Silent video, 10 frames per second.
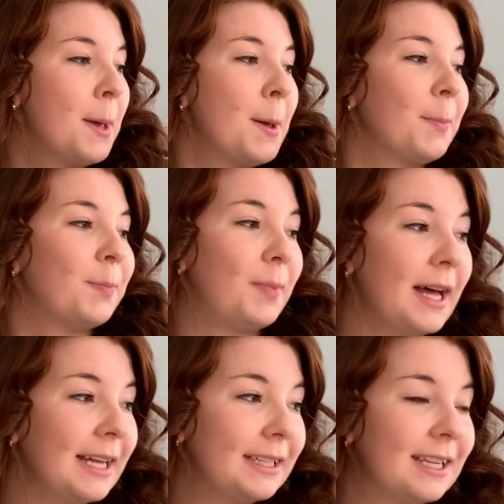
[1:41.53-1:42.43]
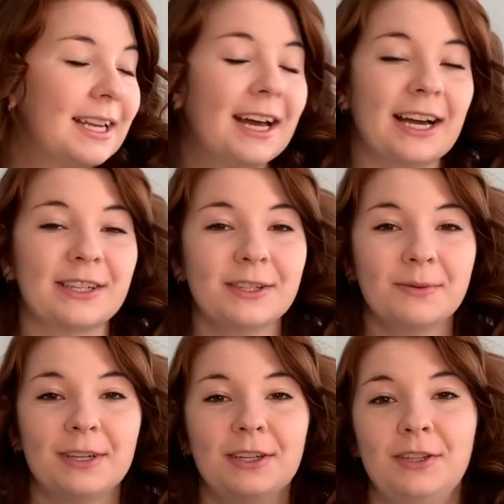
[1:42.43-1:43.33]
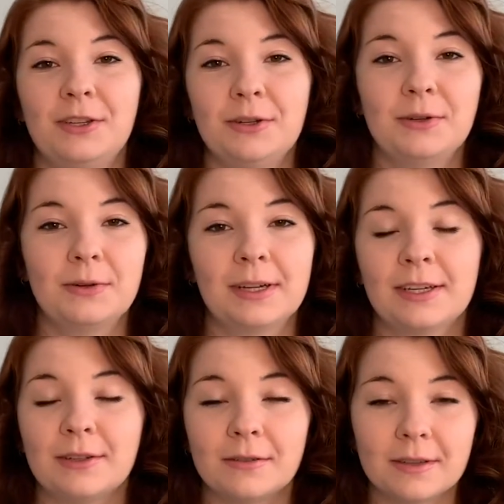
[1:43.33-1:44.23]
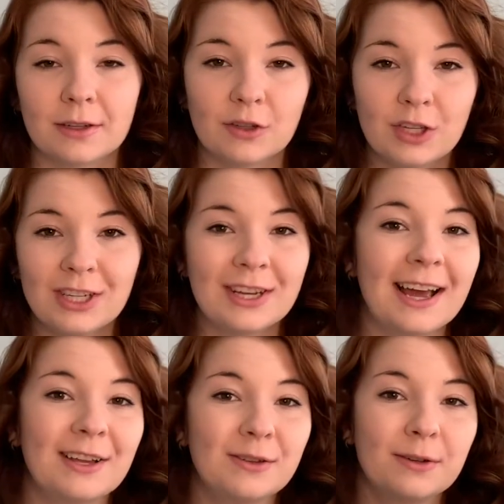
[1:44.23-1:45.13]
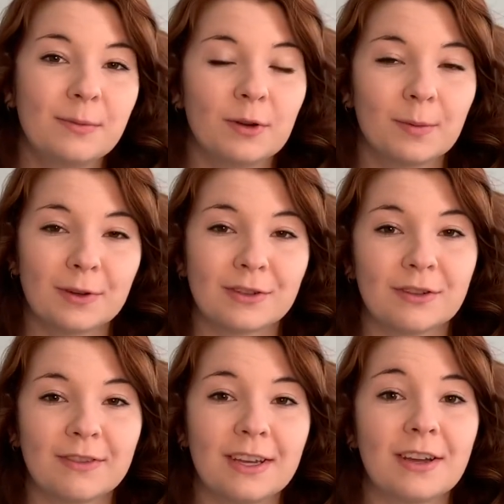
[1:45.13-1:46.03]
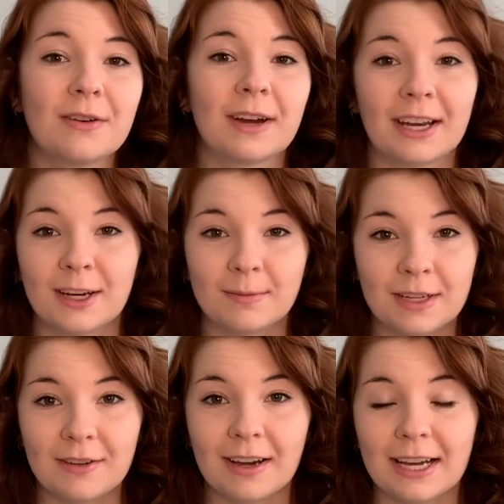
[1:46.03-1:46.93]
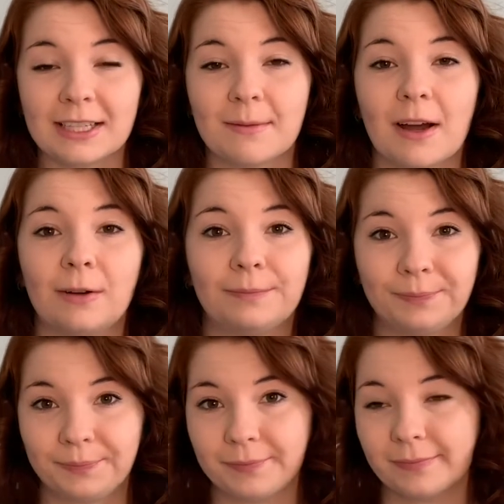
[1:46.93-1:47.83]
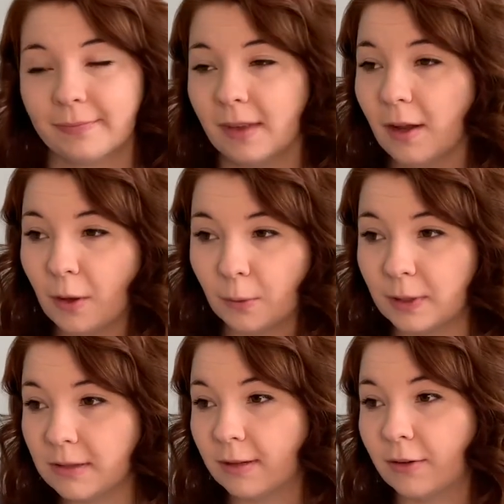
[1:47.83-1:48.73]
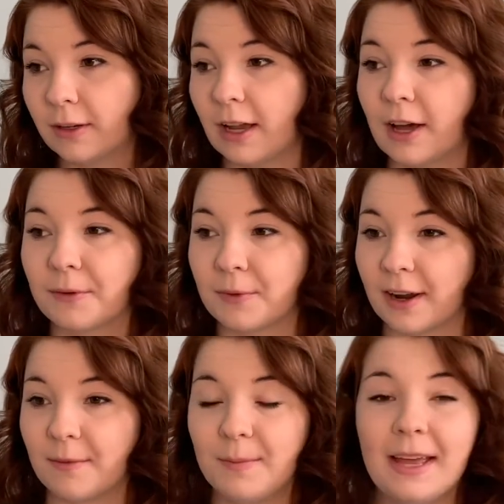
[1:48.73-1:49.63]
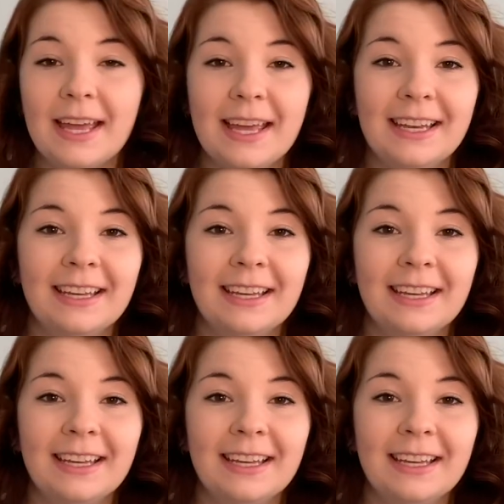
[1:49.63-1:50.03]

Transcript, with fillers: But I just wanted to do a little chit chat, do a more personal video, kind of update you guys about what's been going on, where I've been,